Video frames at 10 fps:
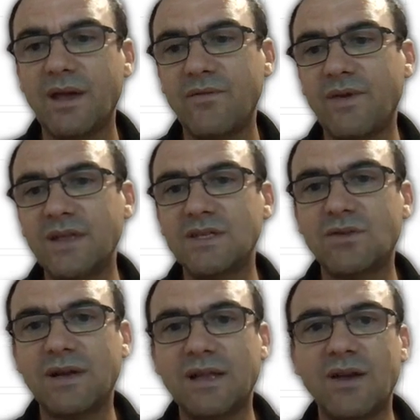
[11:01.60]
funds
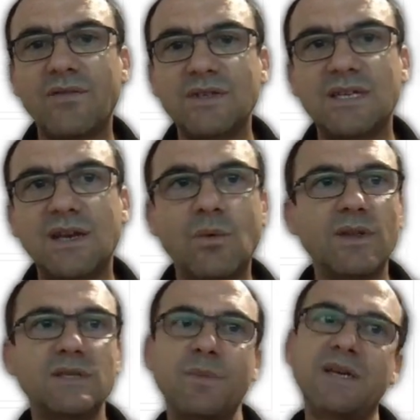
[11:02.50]
correctly. Obviously you want
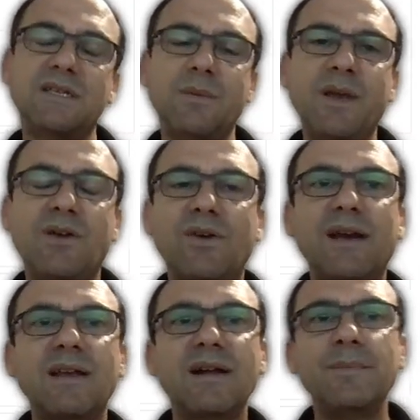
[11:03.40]
this to be correct
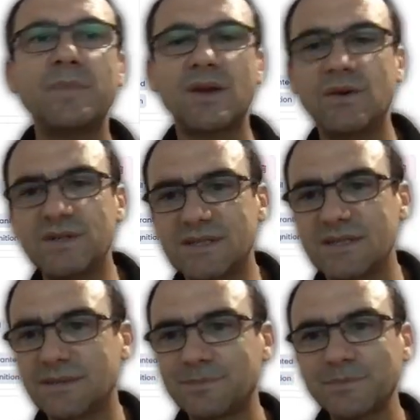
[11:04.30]
because
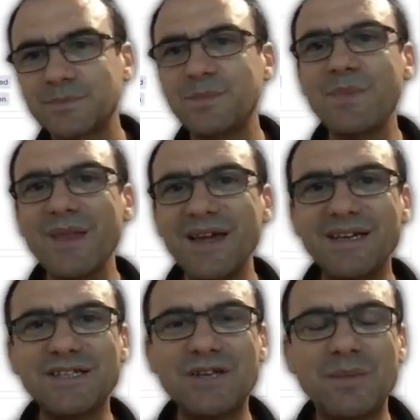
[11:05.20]
it
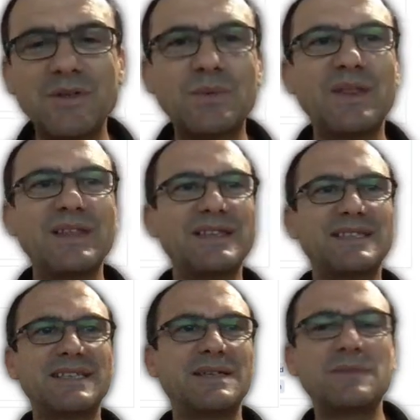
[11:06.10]
determines whether the
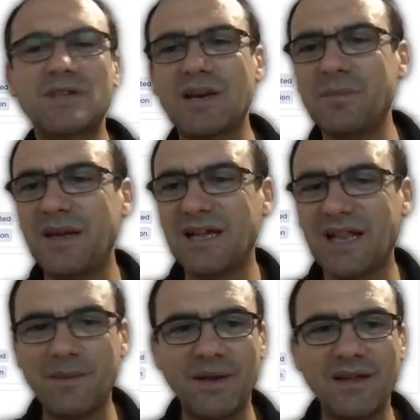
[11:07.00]
system's going to be
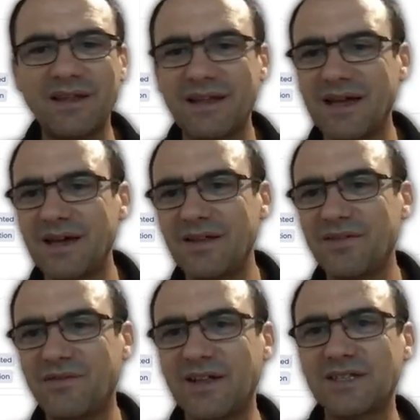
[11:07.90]
claiming the
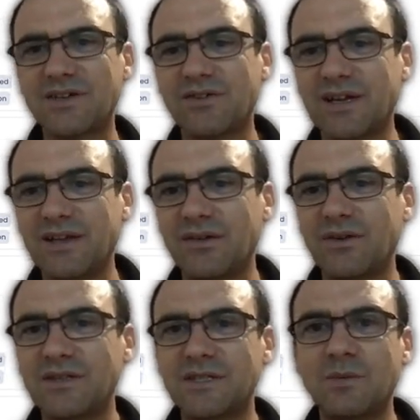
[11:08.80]
funds correctly or not. So